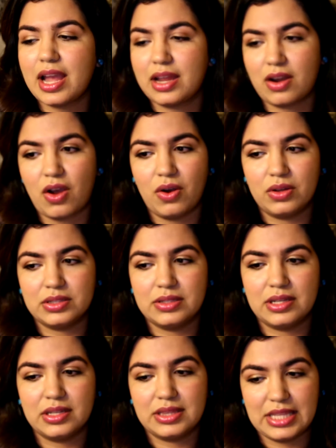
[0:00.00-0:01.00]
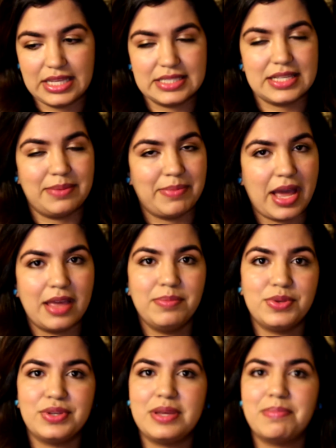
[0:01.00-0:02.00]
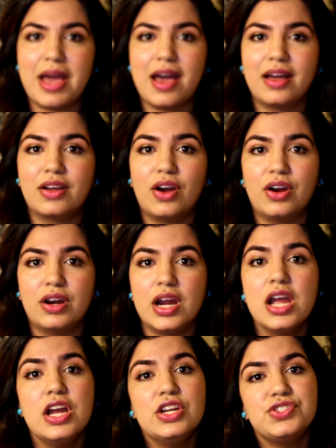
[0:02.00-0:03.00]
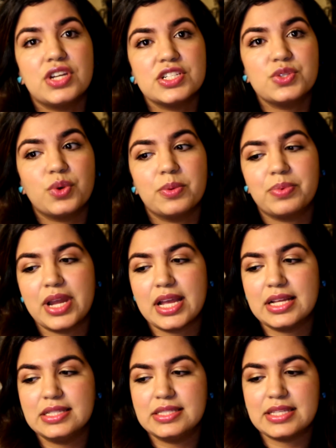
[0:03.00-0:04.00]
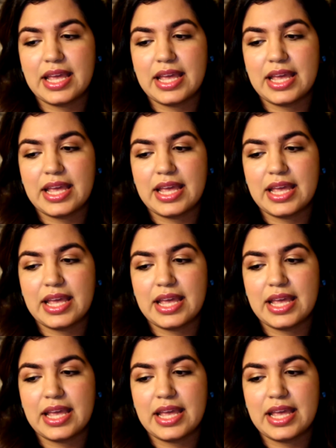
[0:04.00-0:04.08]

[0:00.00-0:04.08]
and all the things in my beauty bag are drugstore brands,